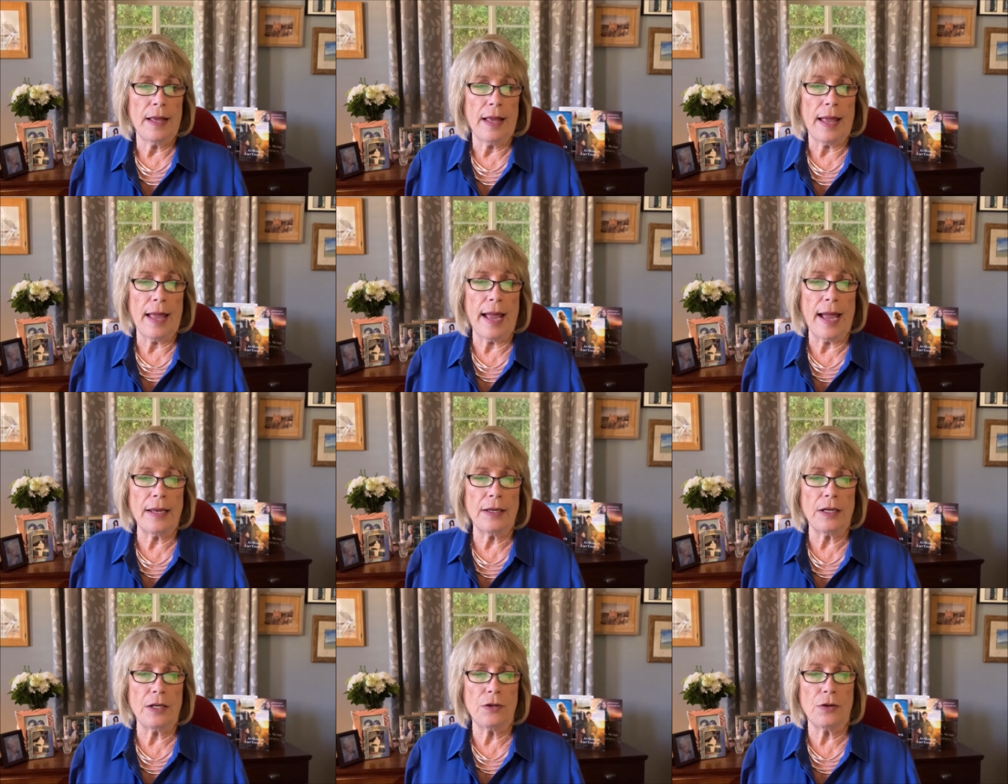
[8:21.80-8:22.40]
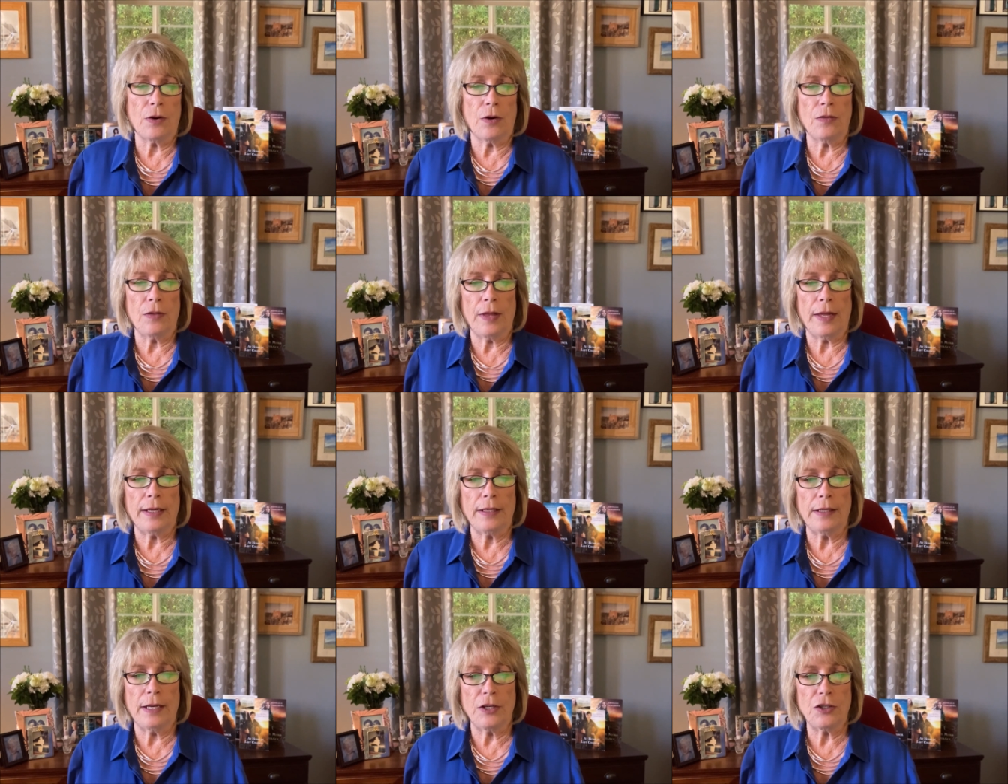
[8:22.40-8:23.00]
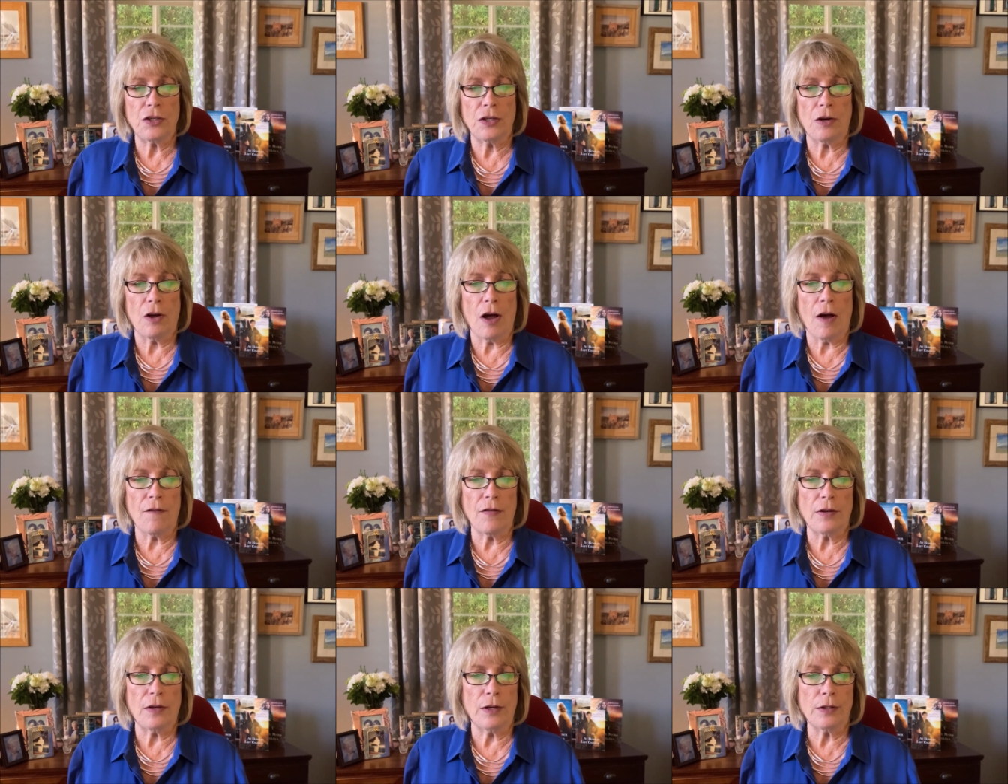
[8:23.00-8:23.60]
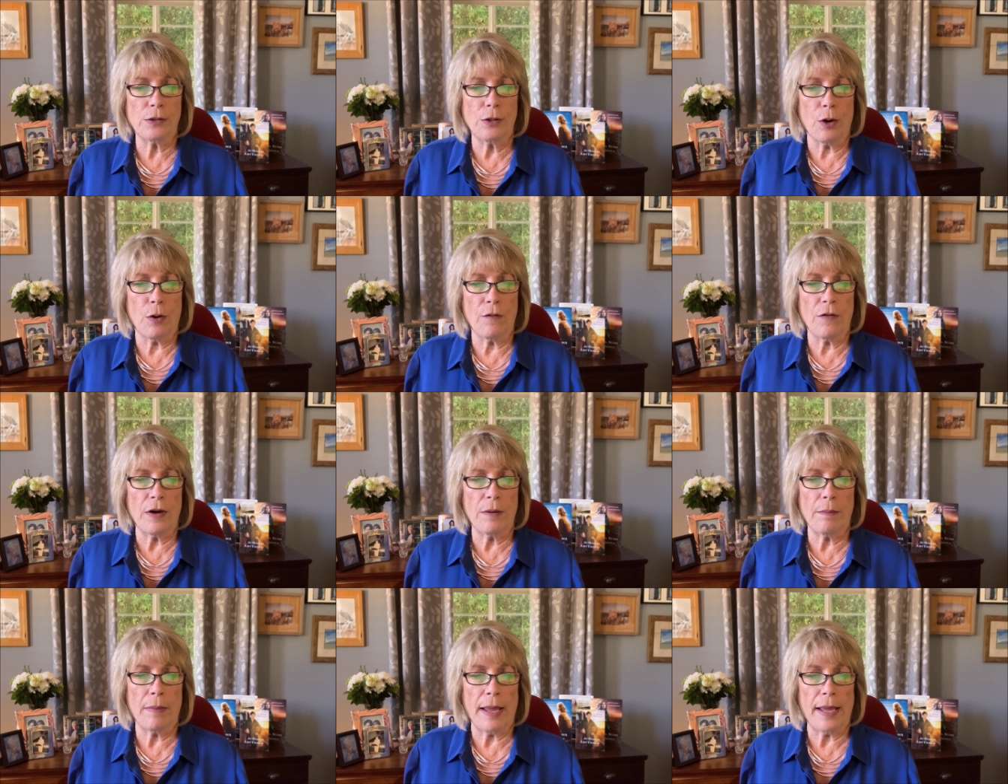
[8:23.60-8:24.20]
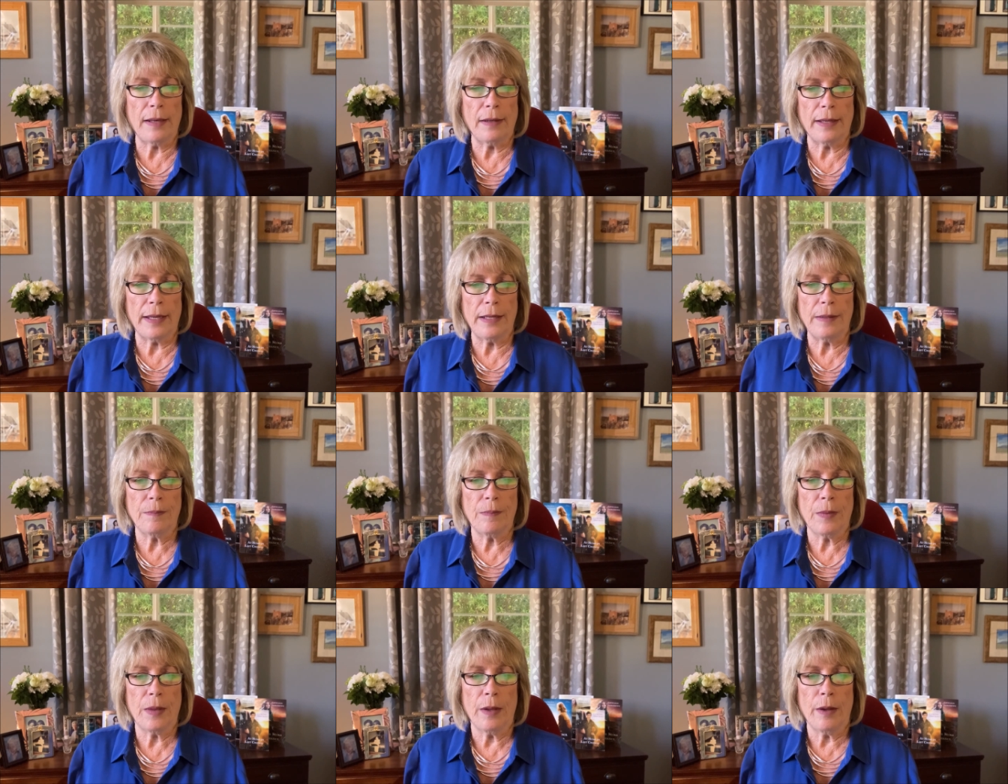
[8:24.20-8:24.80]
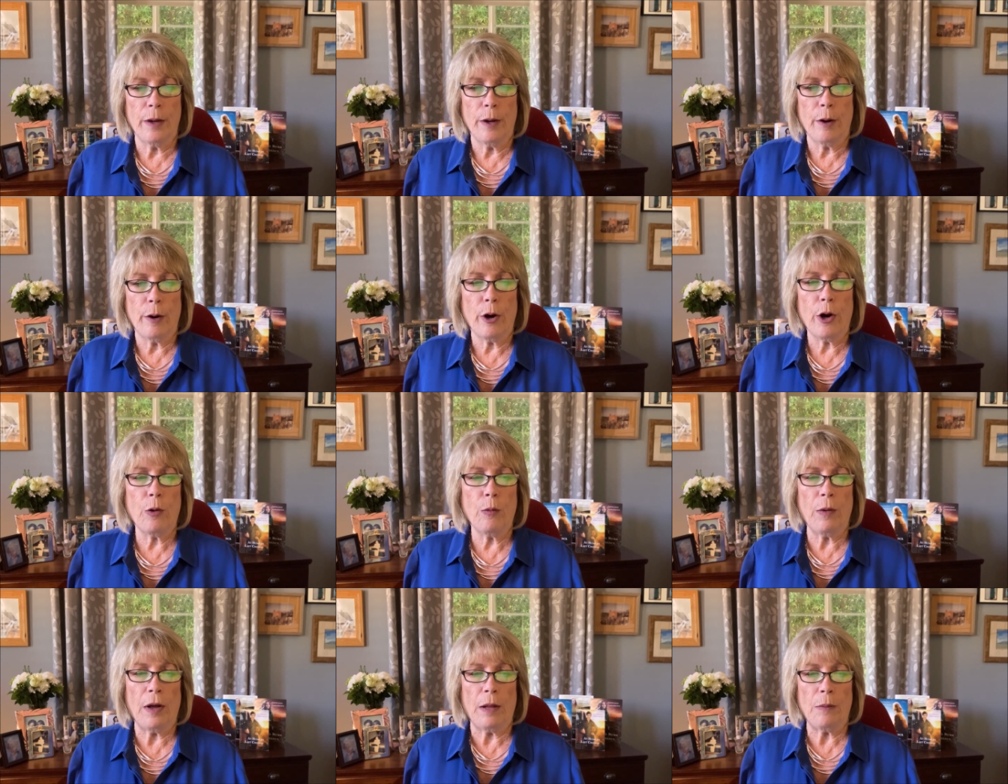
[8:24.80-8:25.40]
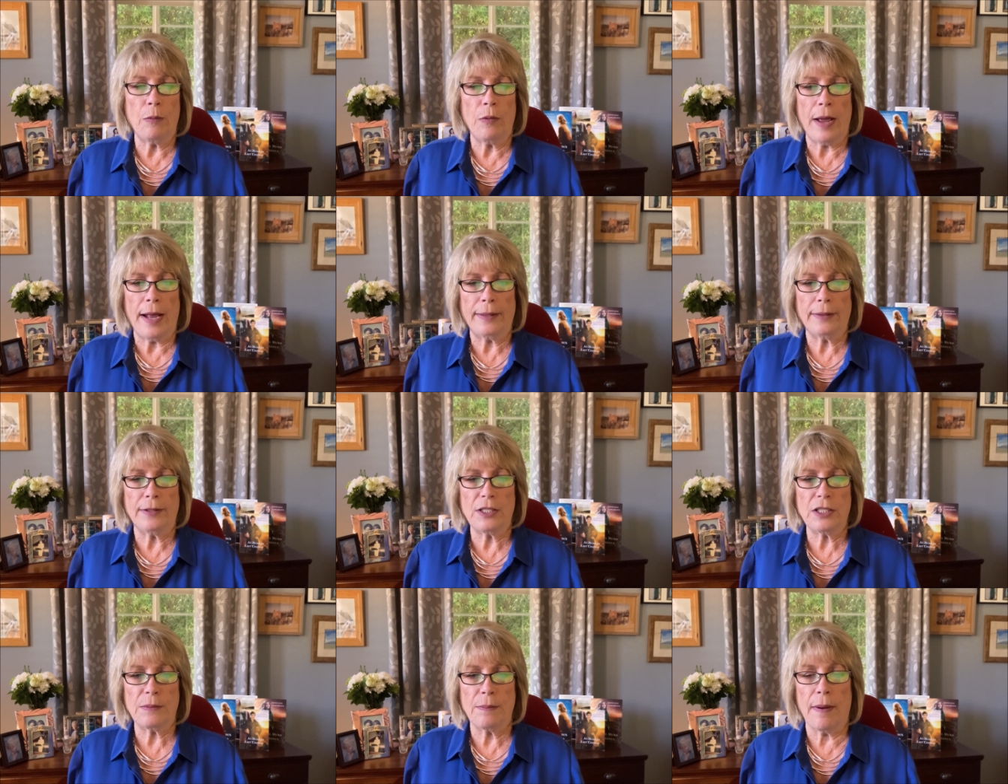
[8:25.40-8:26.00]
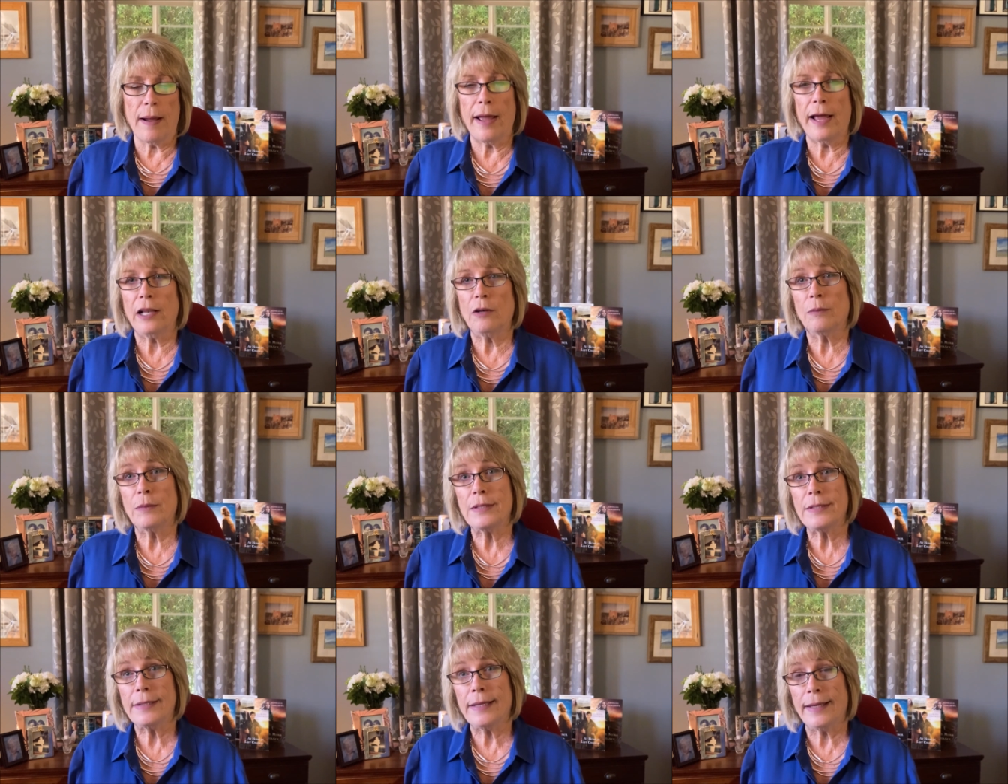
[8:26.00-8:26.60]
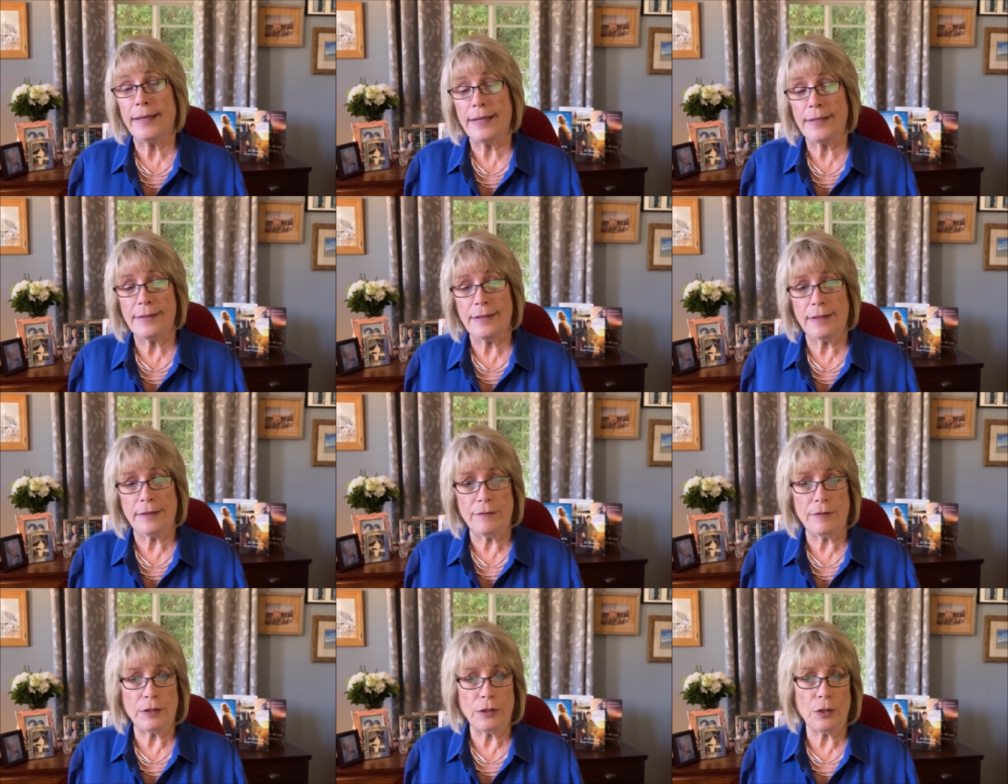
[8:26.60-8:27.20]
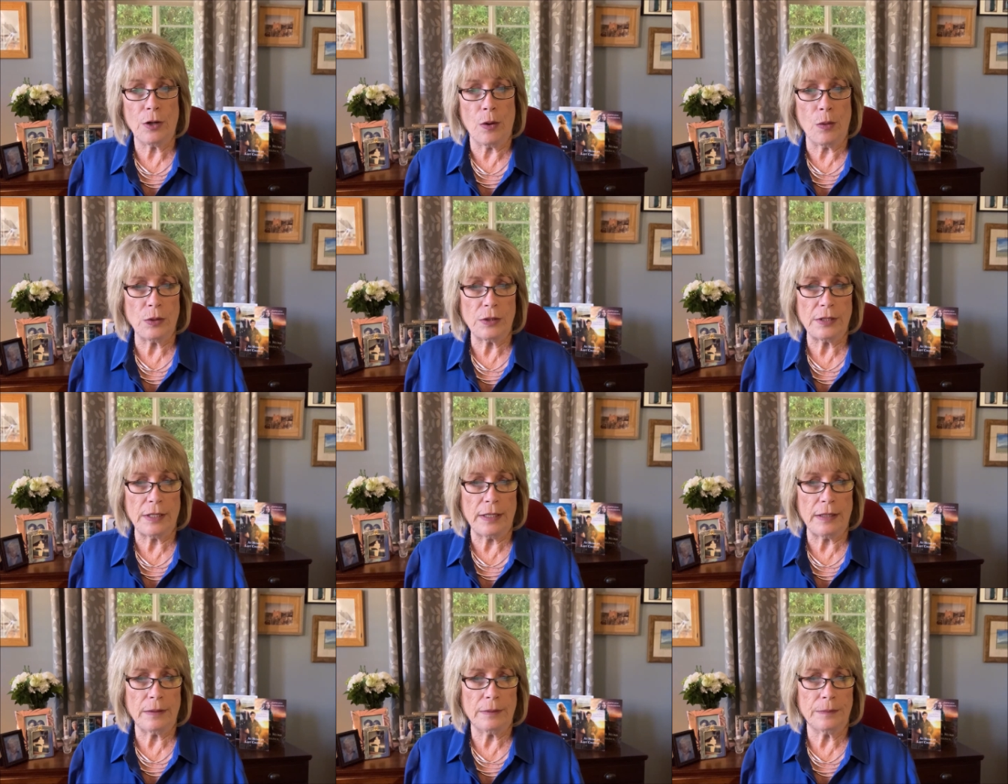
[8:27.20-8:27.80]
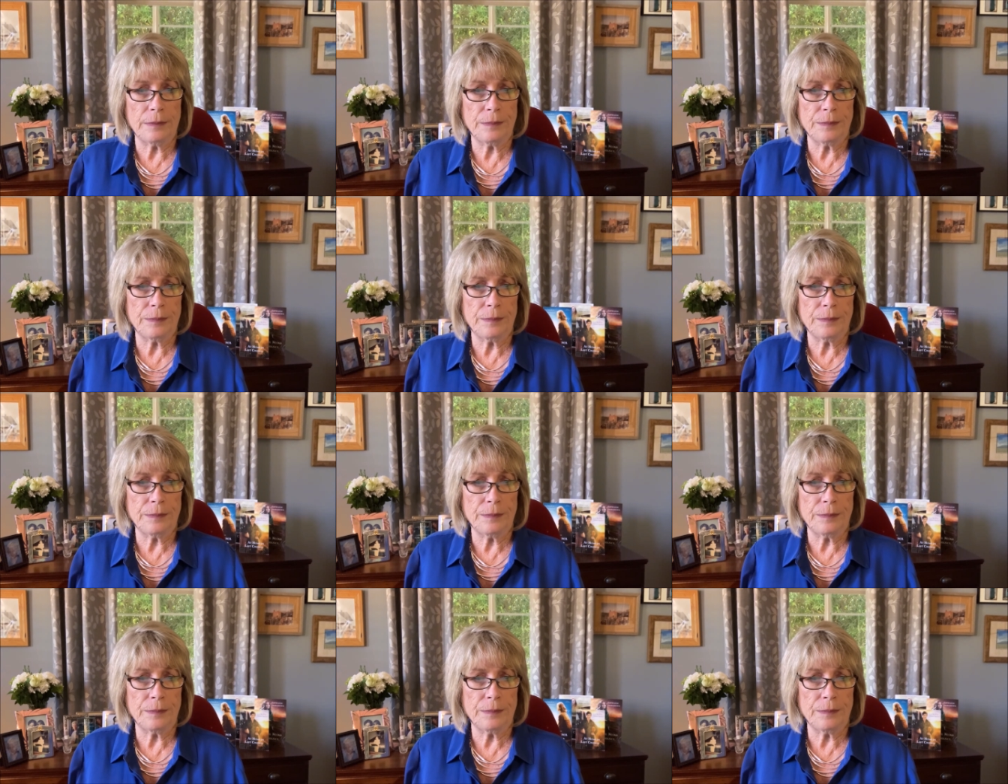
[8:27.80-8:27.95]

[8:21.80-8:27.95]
Andy turned the ignition off and looked over at Bailey. Her well-practiced smile was tentative and coaxing.